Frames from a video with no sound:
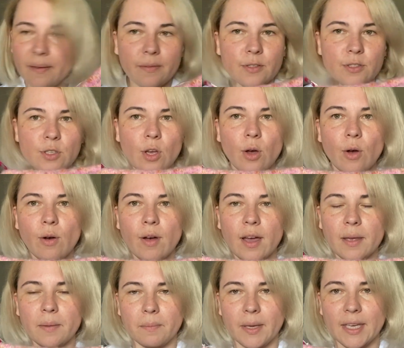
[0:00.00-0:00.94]
so
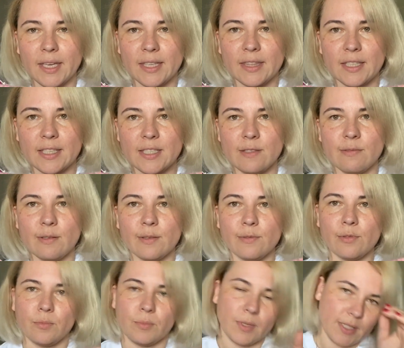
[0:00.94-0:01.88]
I make this one
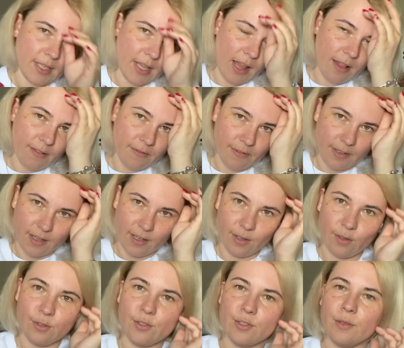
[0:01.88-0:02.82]
for myself. I
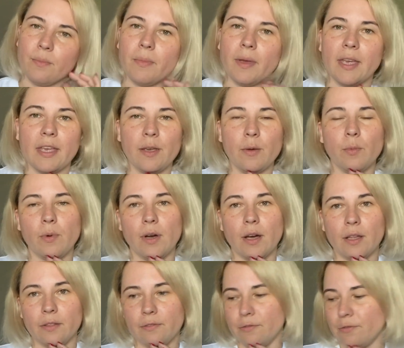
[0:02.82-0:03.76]
also make
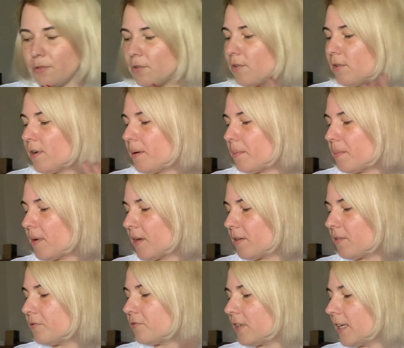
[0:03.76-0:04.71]
one for my
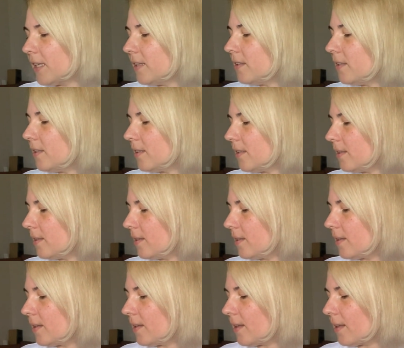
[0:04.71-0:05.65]
friend,
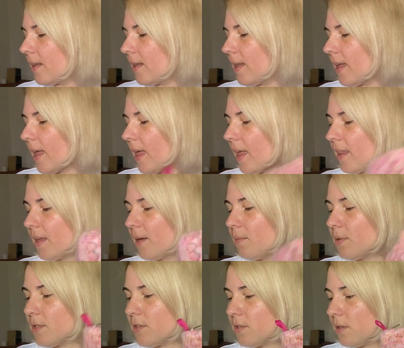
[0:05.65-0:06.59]
and I
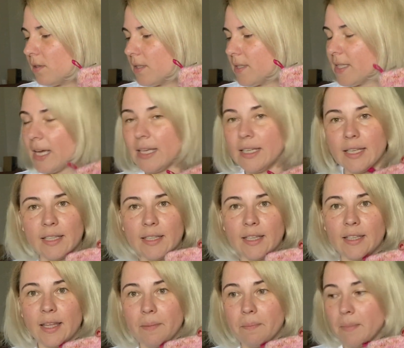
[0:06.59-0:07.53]
was so excited
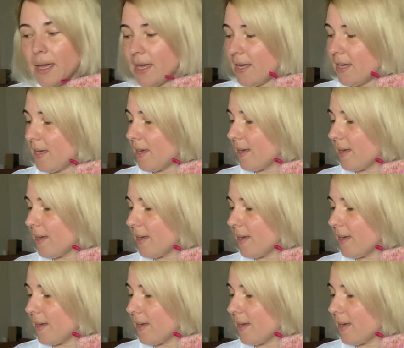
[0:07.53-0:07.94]
that I make a